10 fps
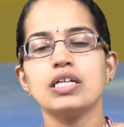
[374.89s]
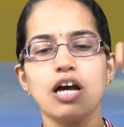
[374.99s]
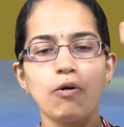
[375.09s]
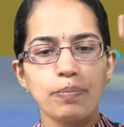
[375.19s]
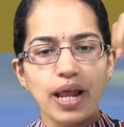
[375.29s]

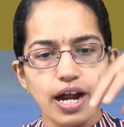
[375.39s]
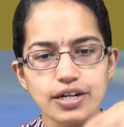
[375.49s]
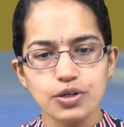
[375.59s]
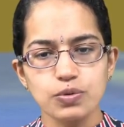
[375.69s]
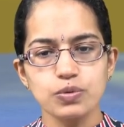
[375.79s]
Now,
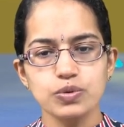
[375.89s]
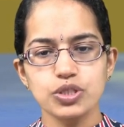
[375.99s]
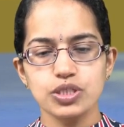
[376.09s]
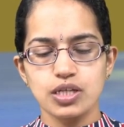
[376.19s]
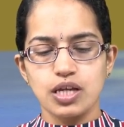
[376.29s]
plant
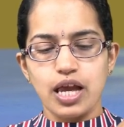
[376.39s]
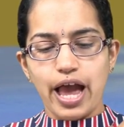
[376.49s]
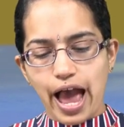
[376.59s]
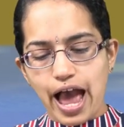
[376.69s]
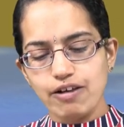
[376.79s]
roots
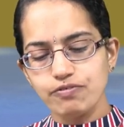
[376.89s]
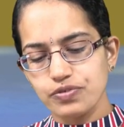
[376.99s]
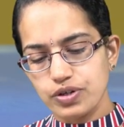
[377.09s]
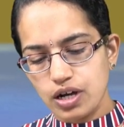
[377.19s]
have